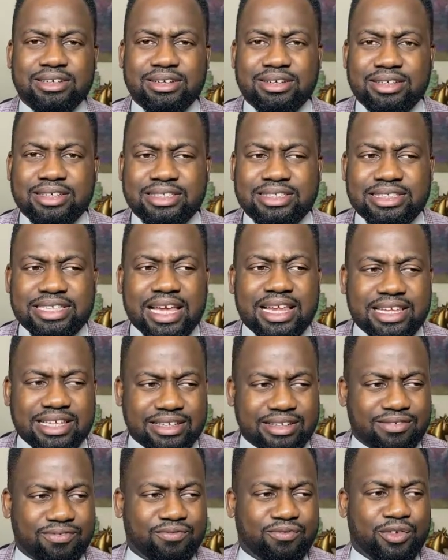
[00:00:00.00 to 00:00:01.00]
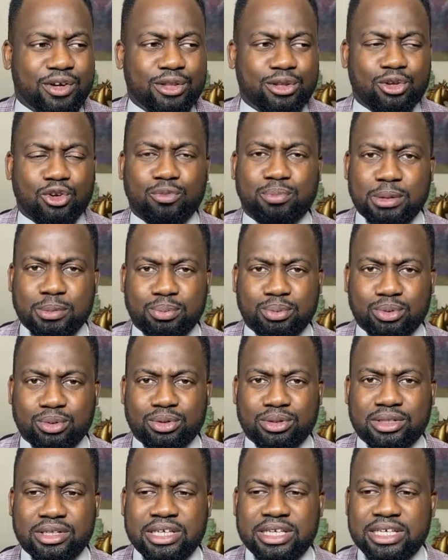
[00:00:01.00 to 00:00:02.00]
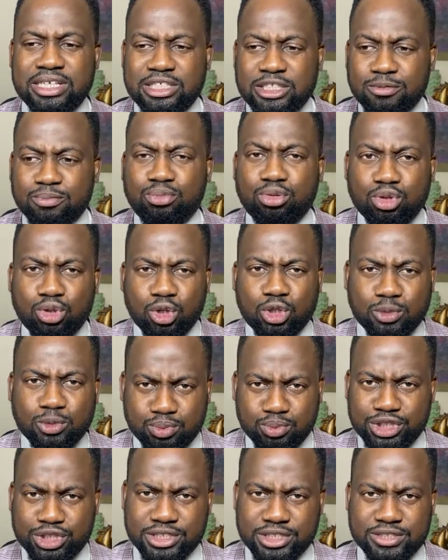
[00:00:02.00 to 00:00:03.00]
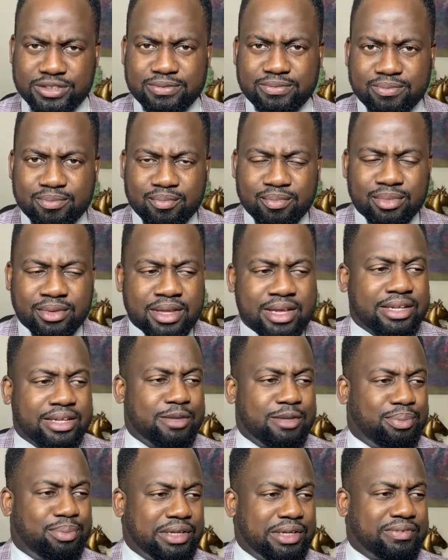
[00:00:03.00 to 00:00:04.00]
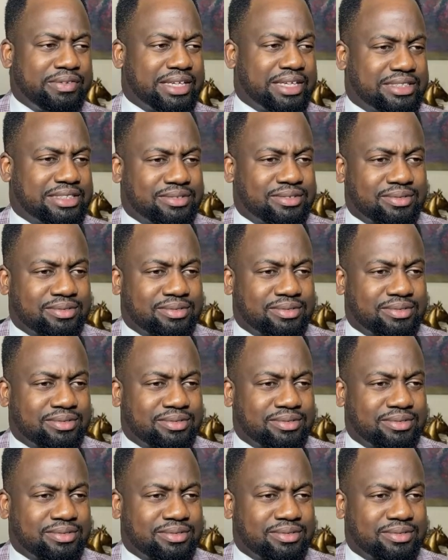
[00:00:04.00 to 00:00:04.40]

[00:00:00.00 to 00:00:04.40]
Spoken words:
selling for a lot of people is product pushing. They believe that